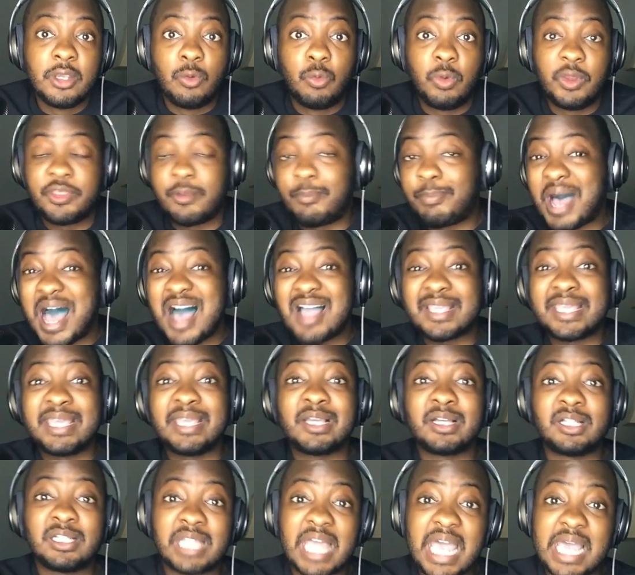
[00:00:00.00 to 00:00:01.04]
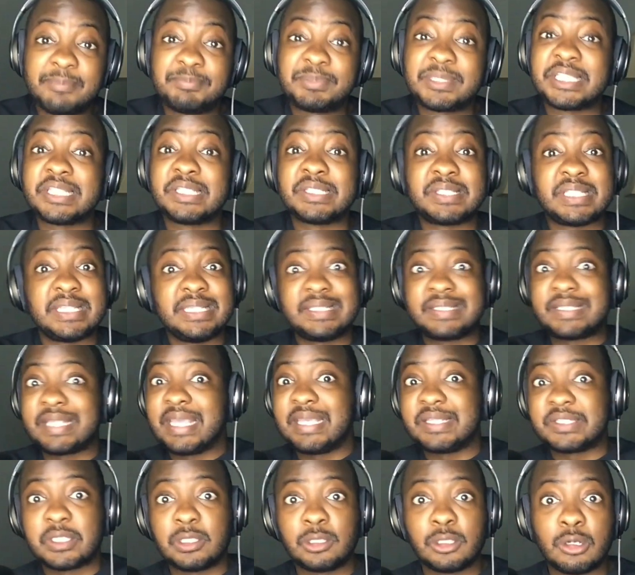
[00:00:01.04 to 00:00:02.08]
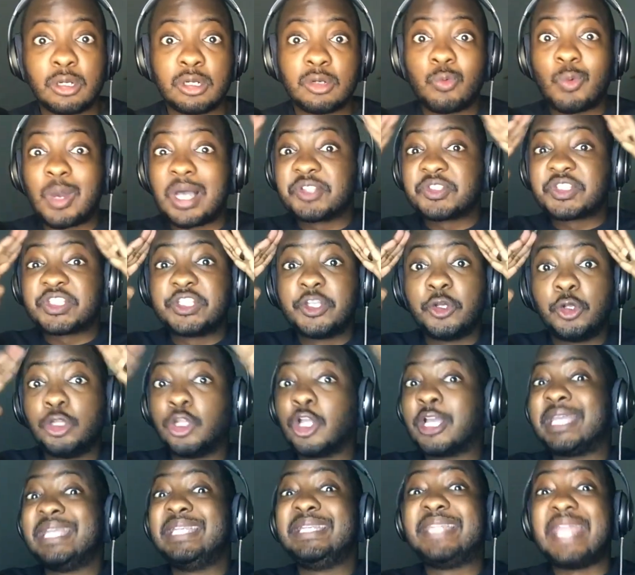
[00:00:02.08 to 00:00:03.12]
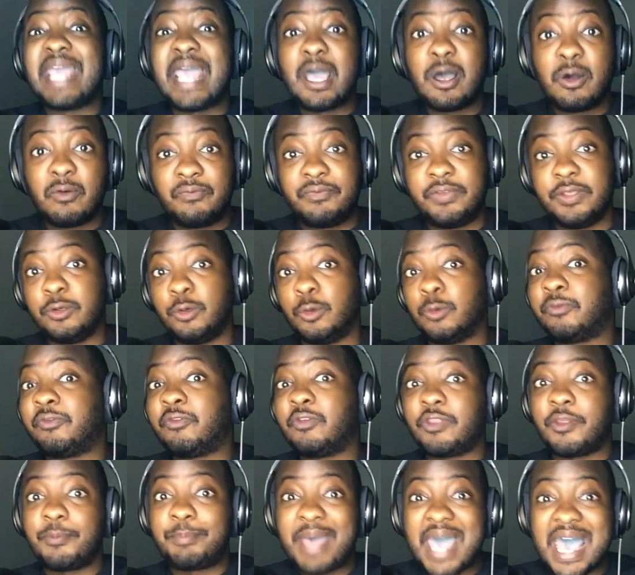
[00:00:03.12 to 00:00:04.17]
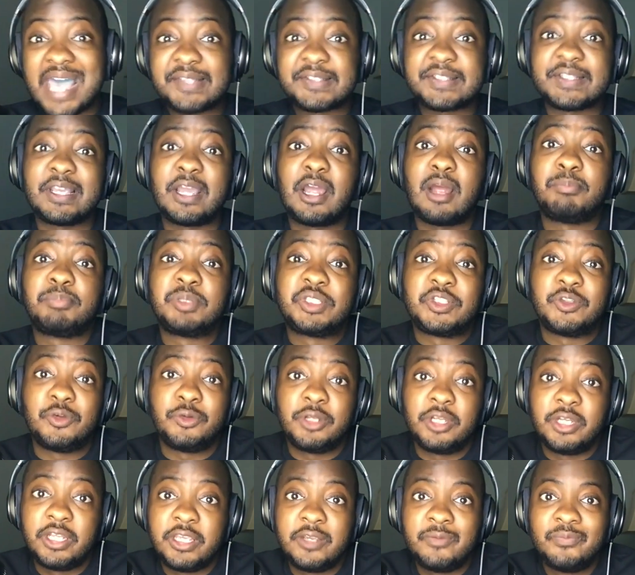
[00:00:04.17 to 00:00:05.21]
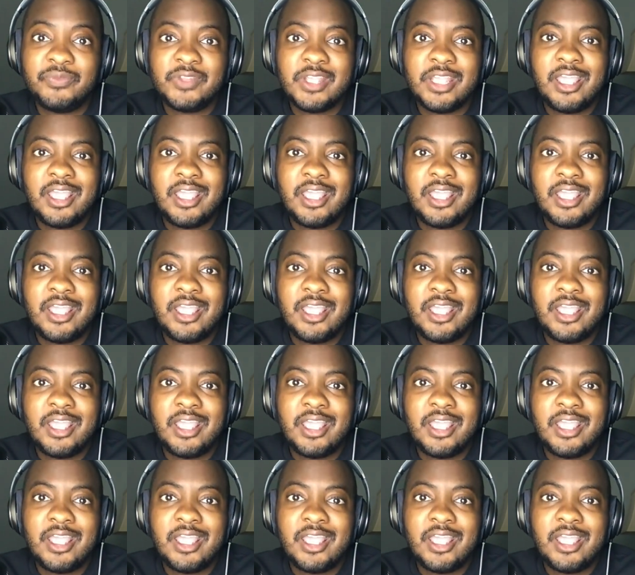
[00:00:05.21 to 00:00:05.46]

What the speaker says: When the pocket collapses, he stays alert while still looking downfield for the passing opportunity.